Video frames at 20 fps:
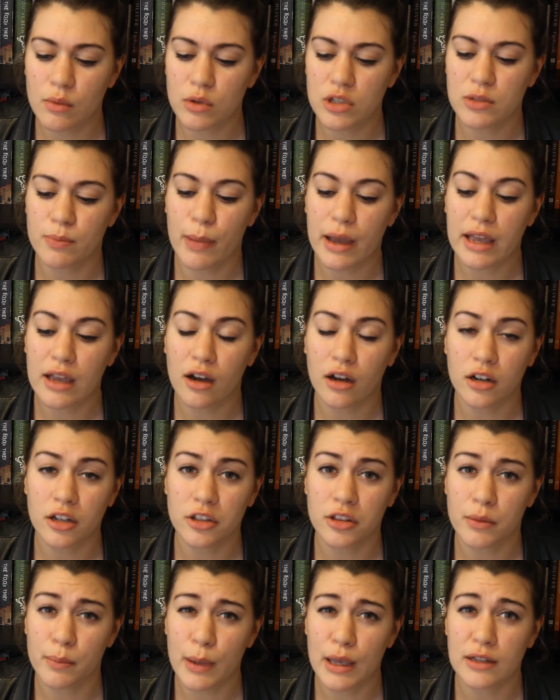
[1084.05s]
which by gun
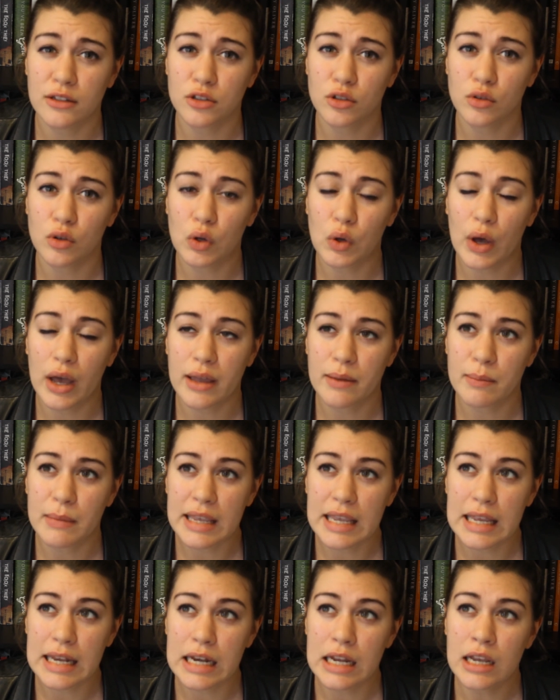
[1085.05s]
on the mantle I
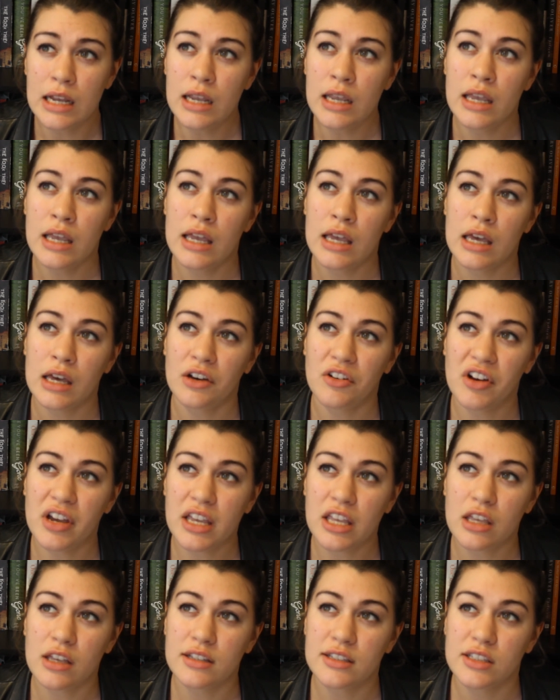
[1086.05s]
mean
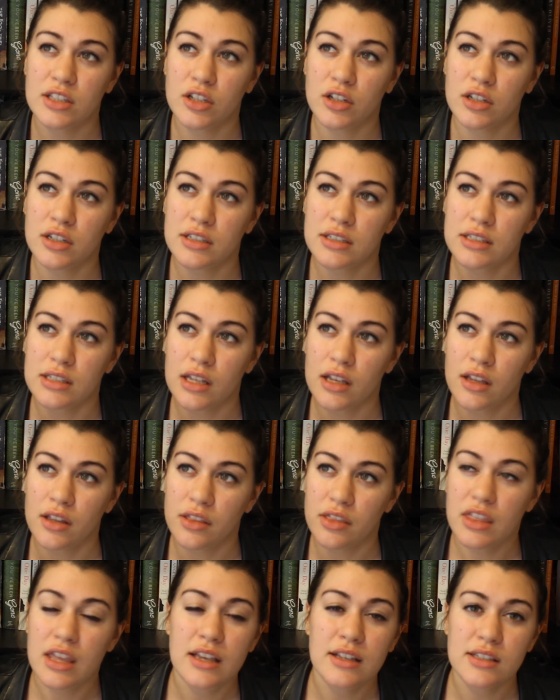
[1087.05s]
like there's
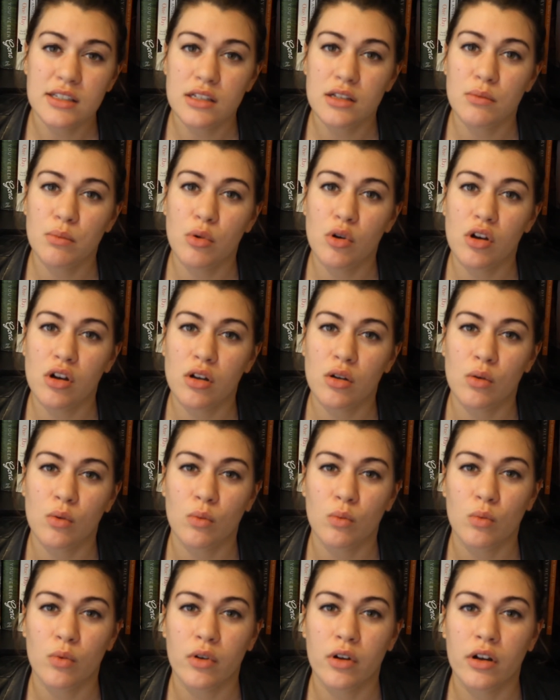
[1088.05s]
things in the book
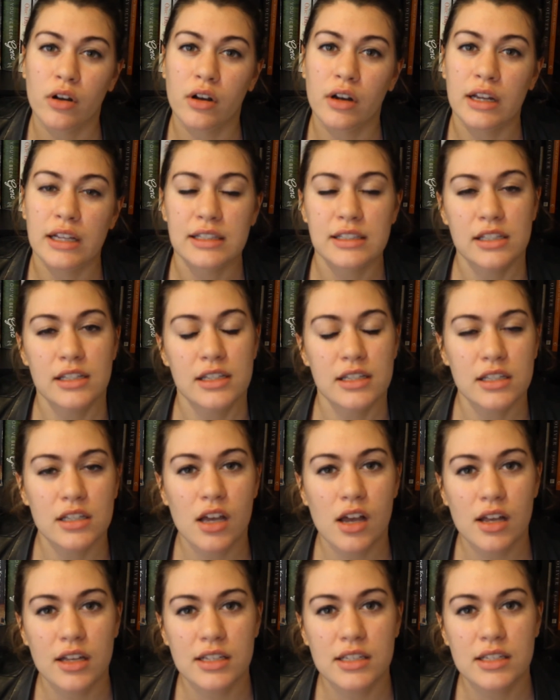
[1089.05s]
where it's
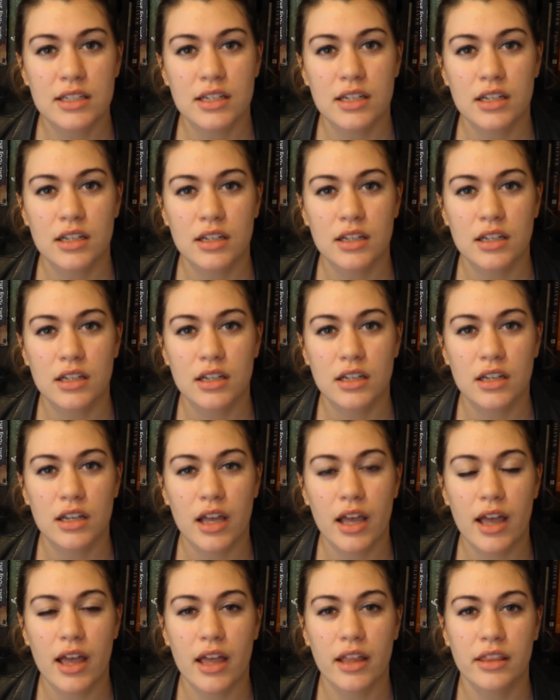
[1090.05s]
discussed
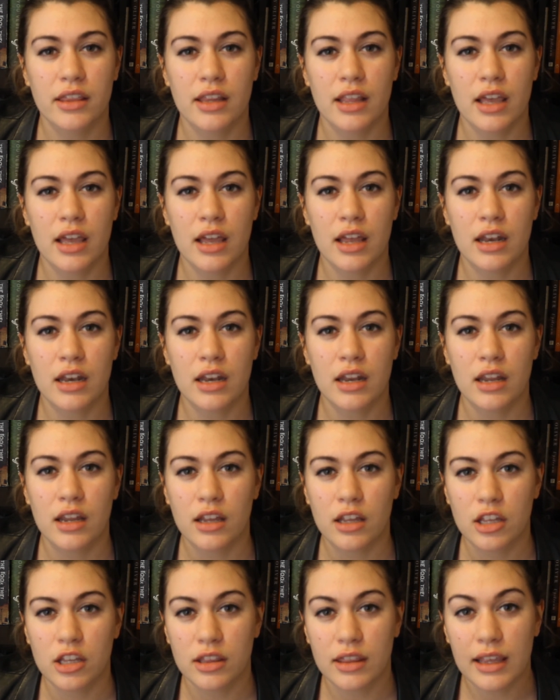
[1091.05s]
and then
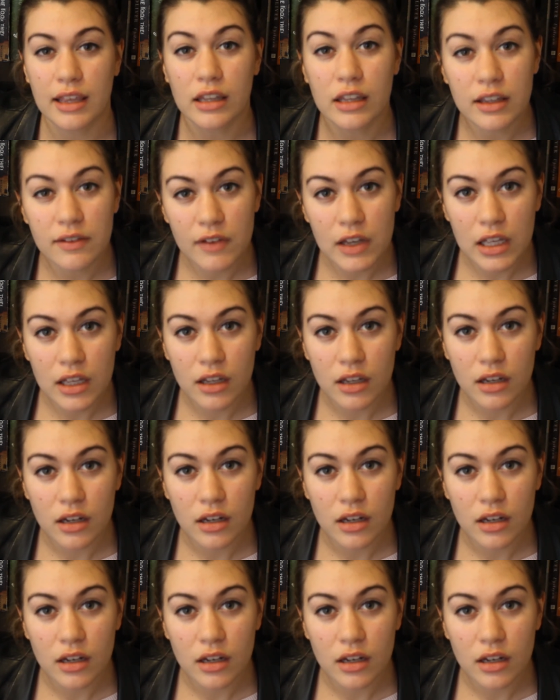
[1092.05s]
they leave it